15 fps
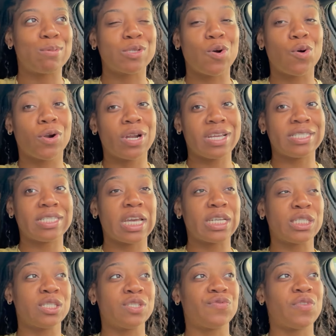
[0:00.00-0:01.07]
So
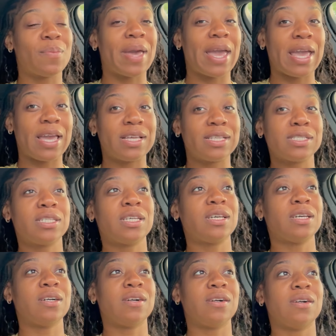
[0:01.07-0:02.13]
orientation is from 8 to
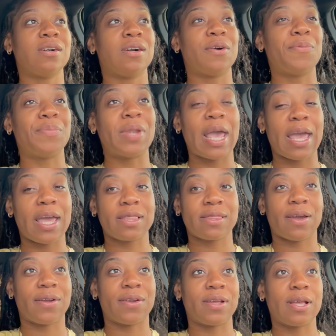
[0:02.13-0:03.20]
um
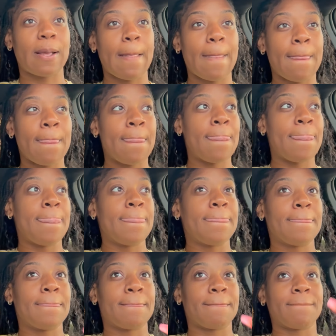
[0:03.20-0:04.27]
9:30.
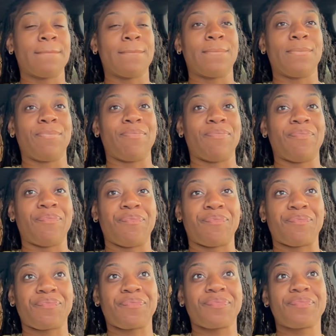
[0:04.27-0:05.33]

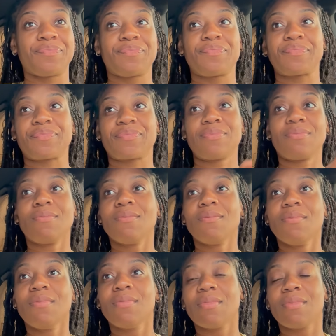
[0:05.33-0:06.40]
Um
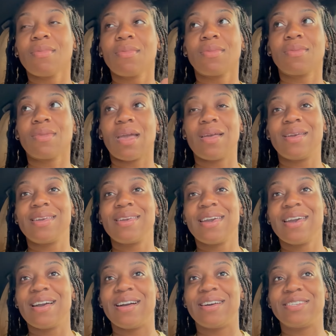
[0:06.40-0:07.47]
mm. and
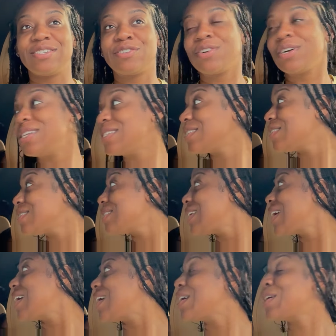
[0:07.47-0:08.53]
yeah, your girl is on
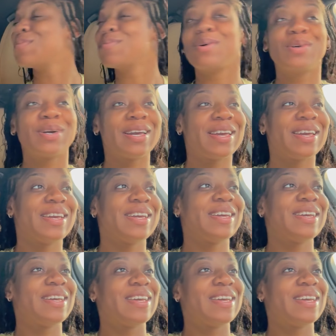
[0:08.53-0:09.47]
time, okay?